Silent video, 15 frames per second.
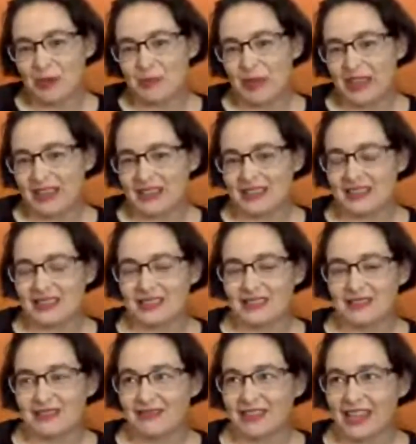copy
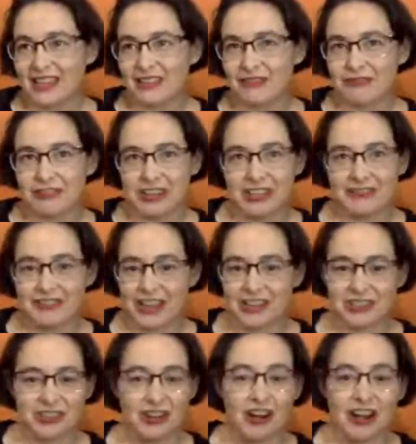paste like free
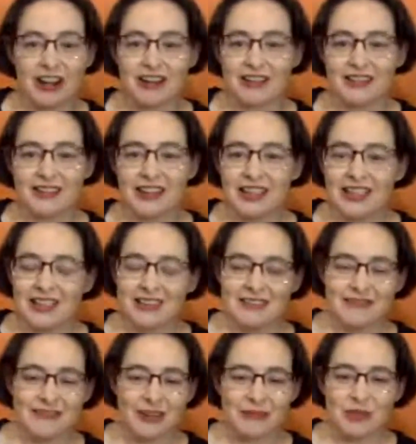vector art
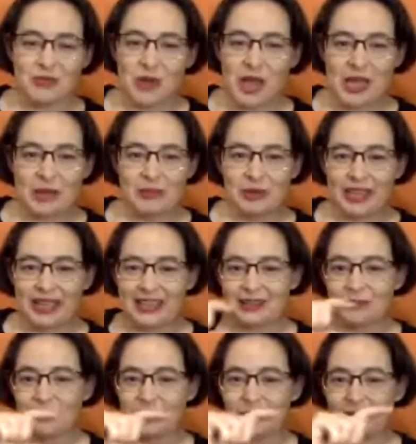from the web
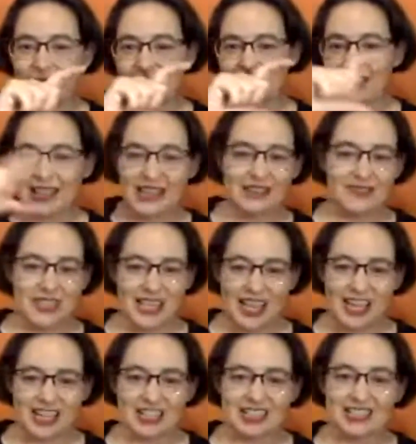and put a line of
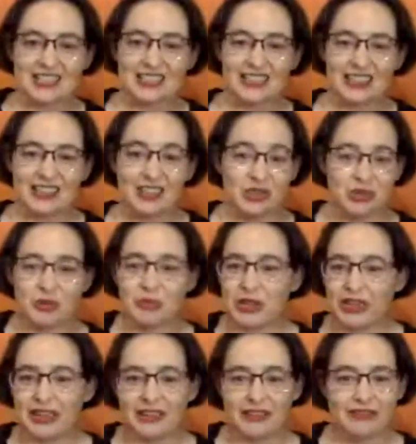text. And those were
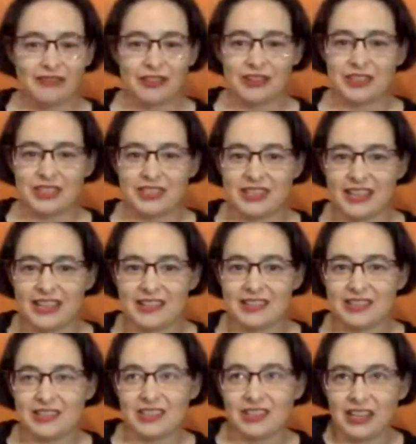my first designs
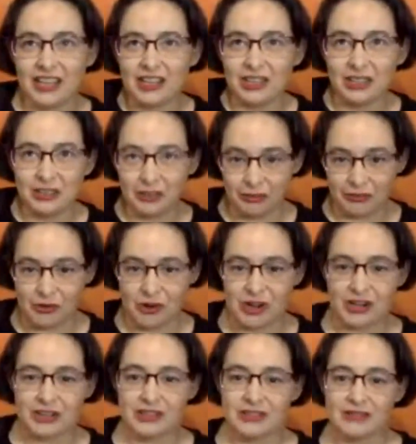until I could
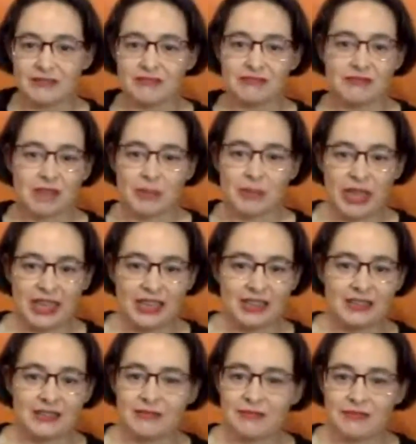afford a
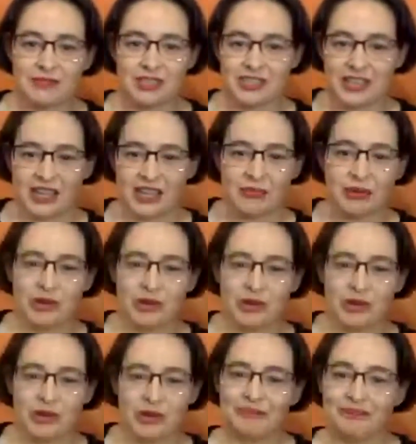paid design
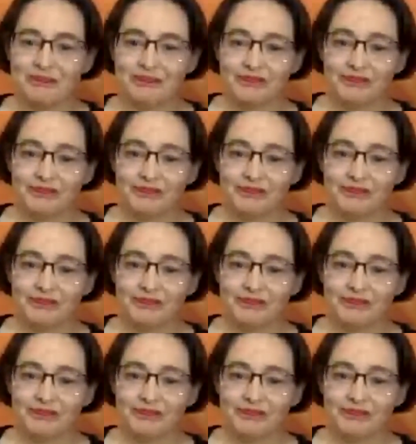program.